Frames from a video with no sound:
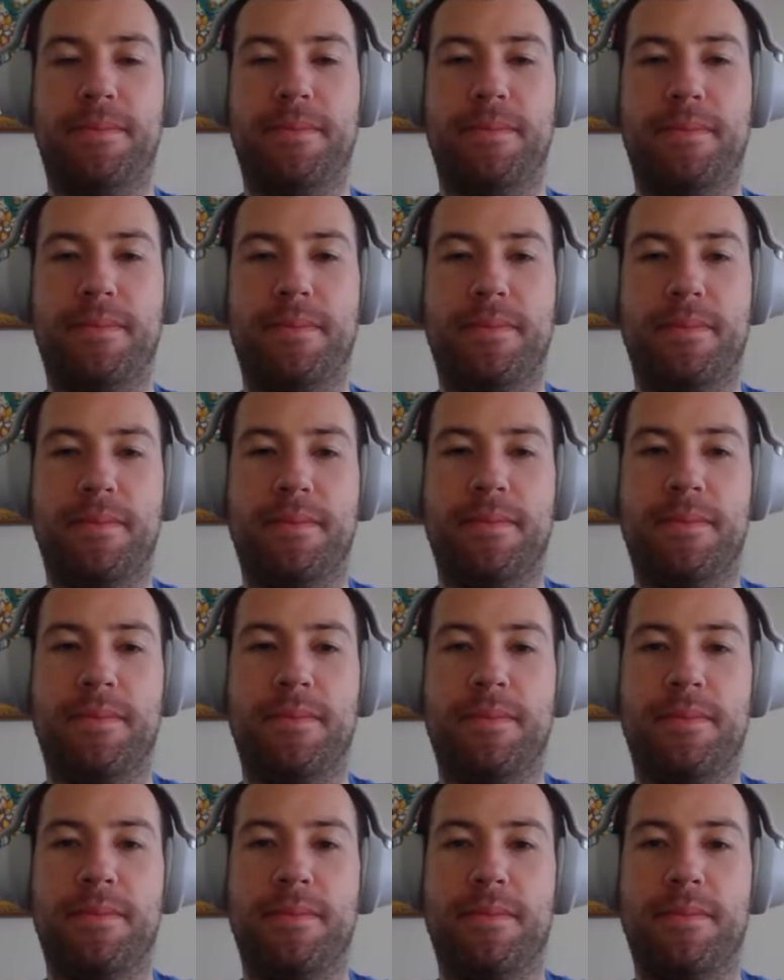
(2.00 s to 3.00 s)

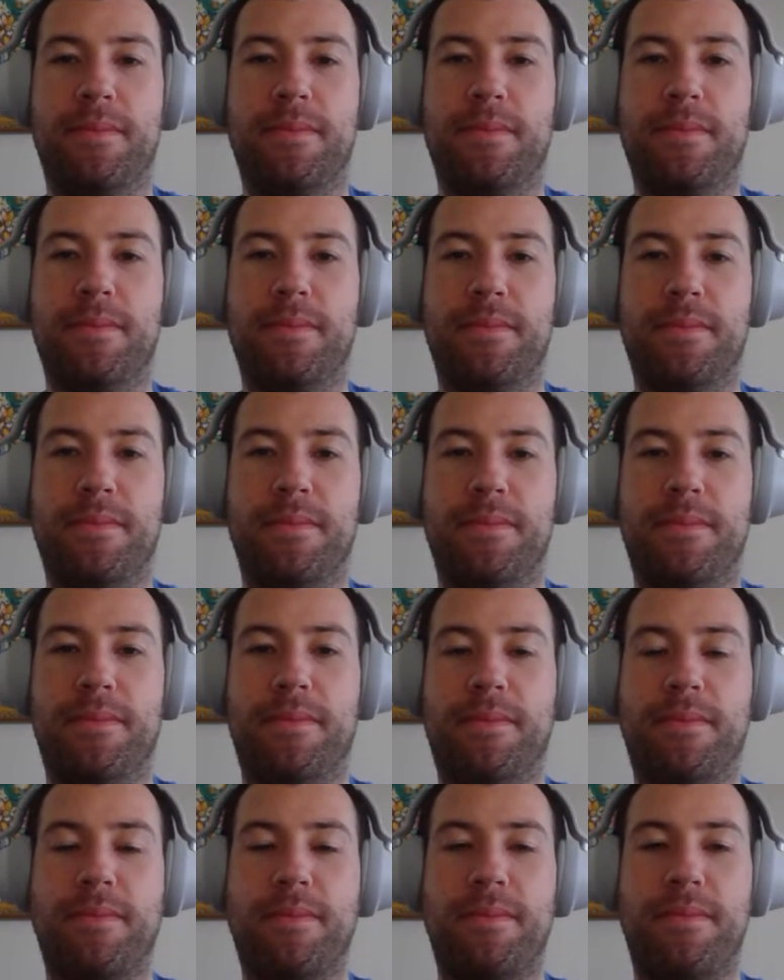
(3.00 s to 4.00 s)

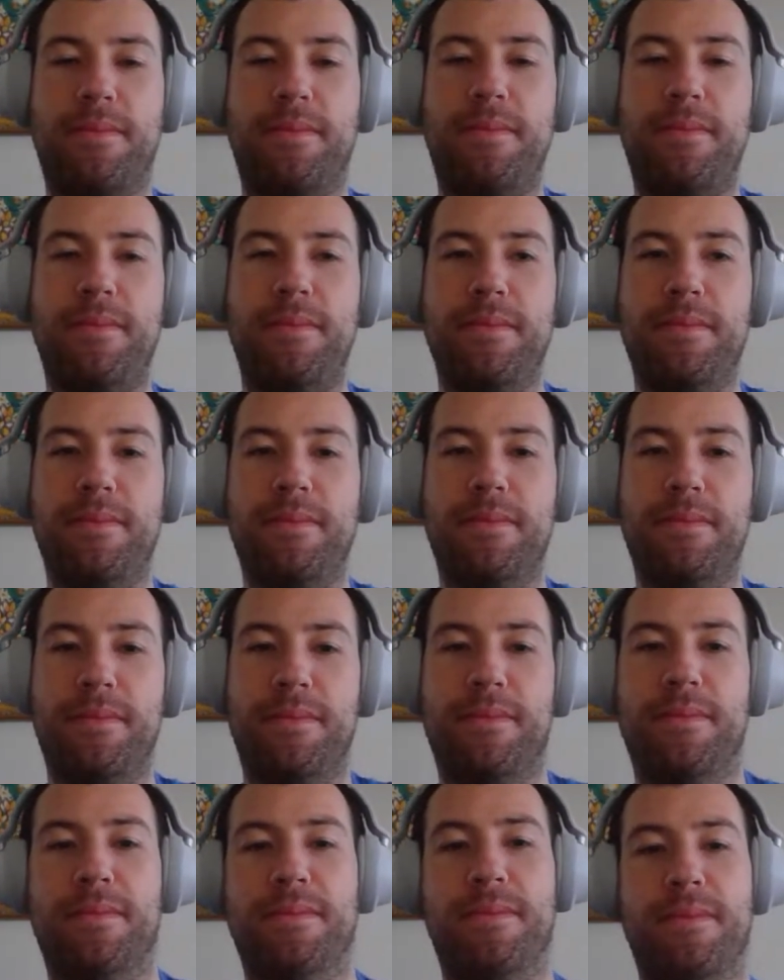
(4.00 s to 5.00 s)

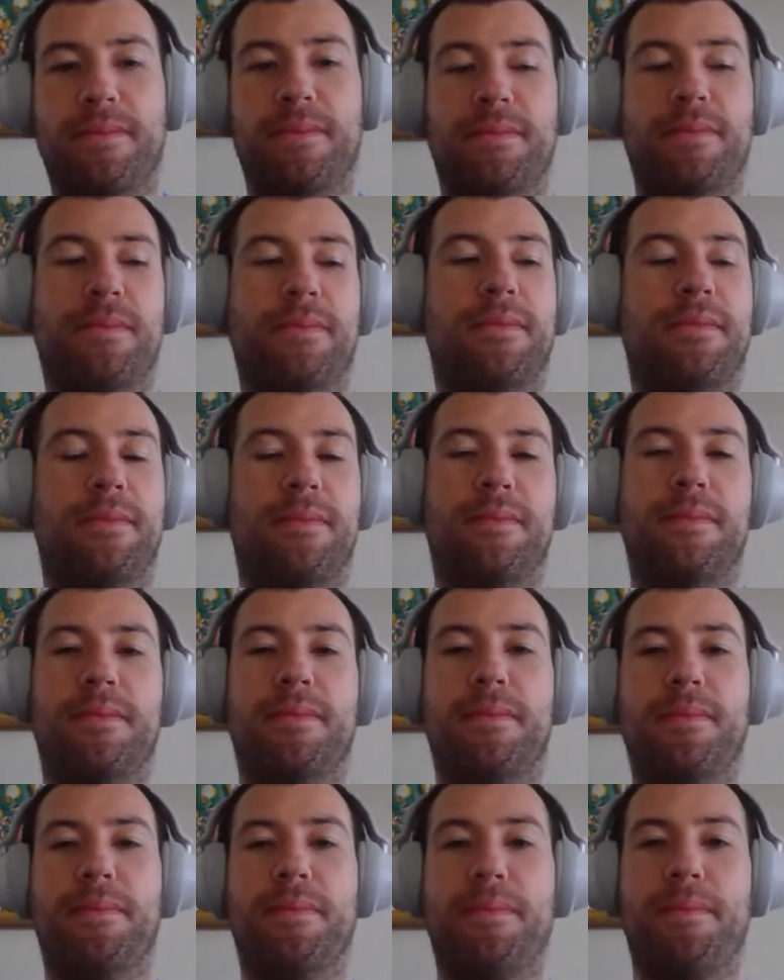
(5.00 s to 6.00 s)

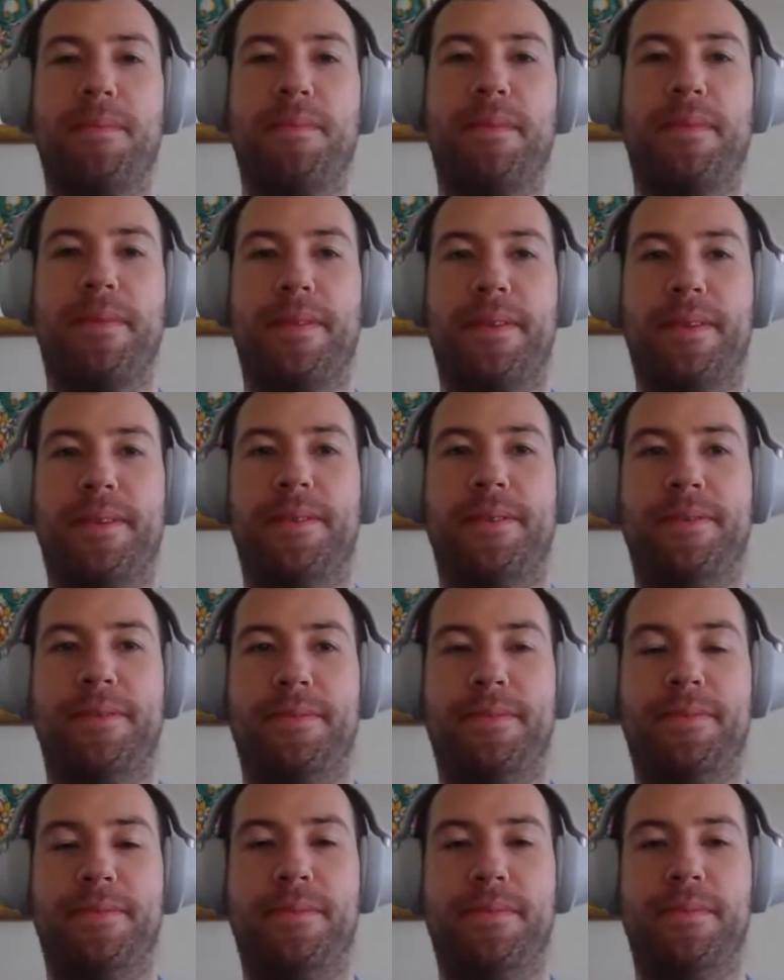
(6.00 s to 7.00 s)

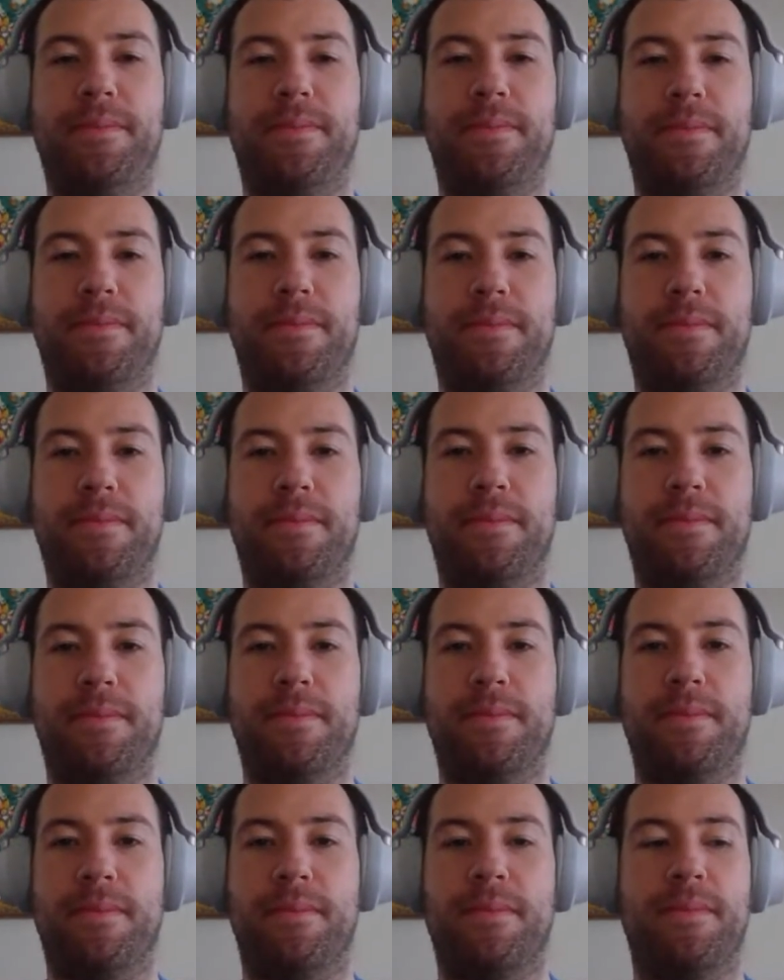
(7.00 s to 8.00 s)

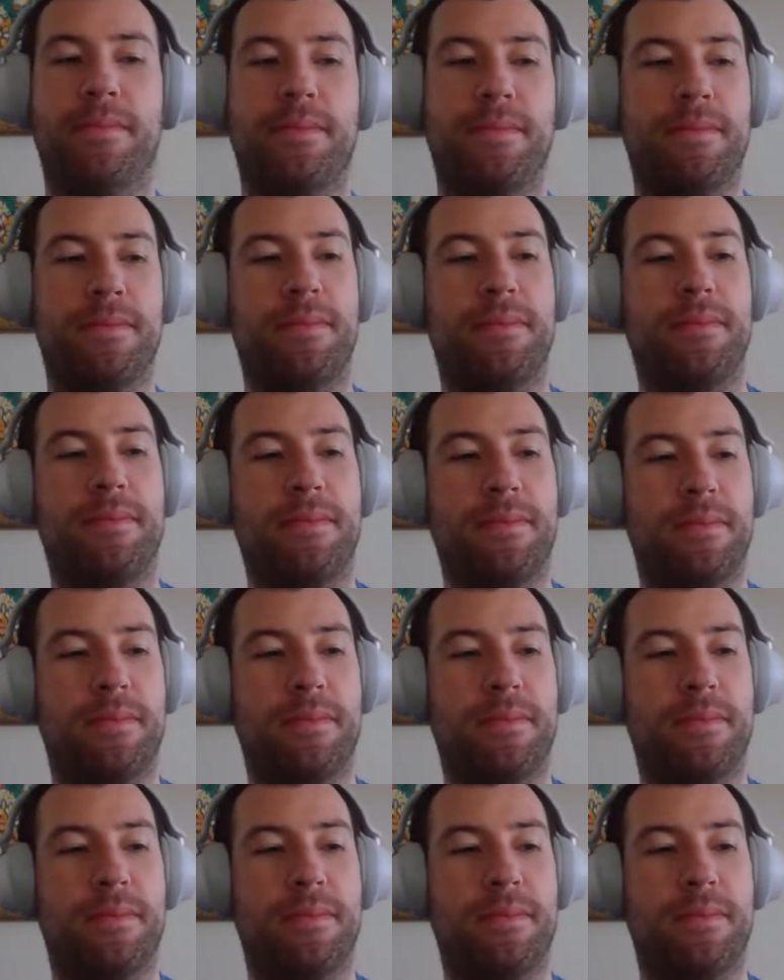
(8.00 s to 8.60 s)
(not speaking)